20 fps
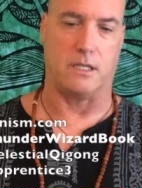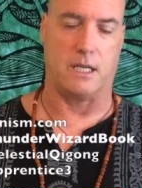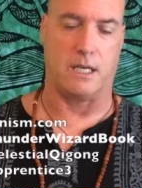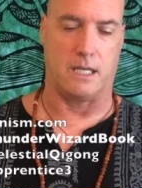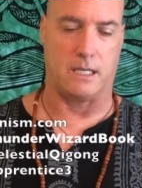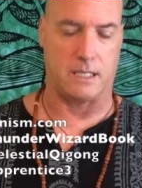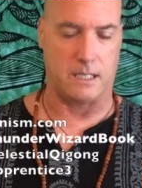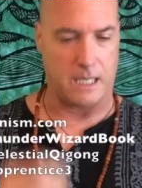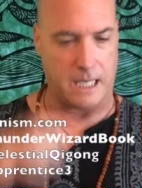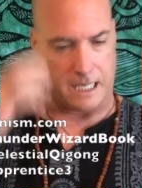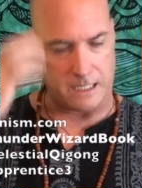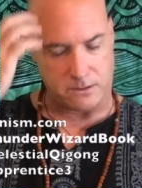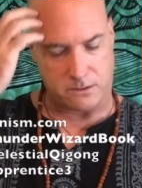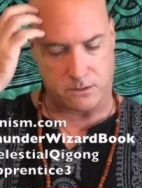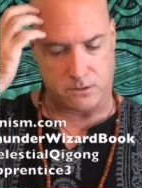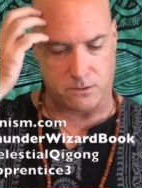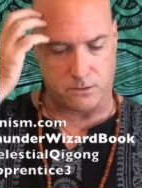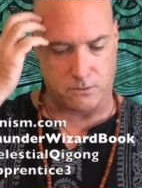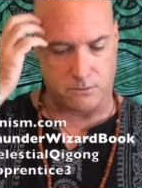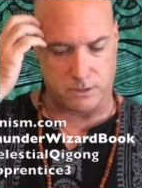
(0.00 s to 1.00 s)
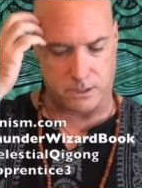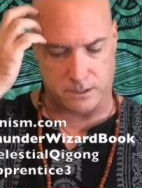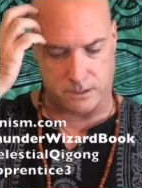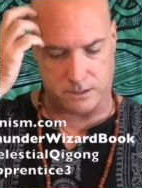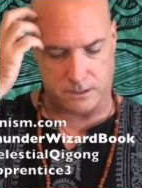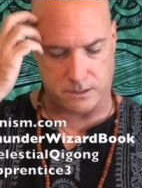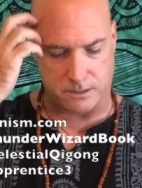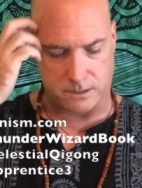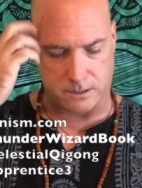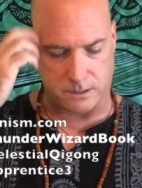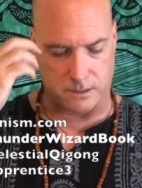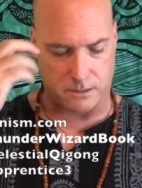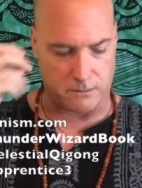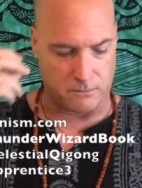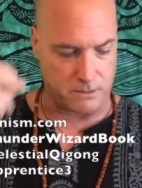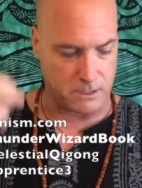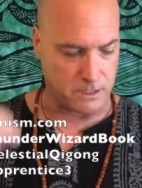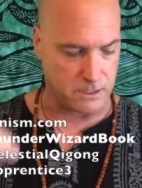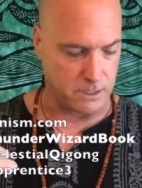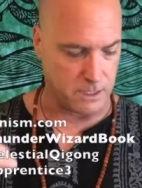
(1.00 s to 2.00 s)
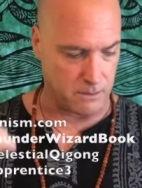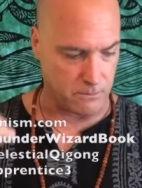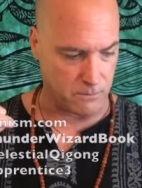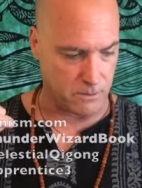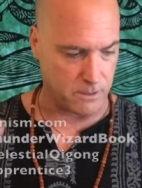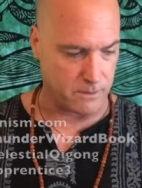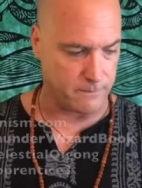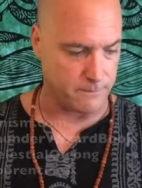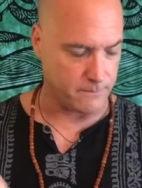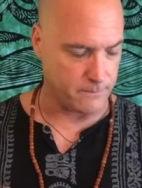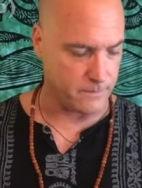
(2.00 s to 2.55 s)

And it has to do with, what is that word?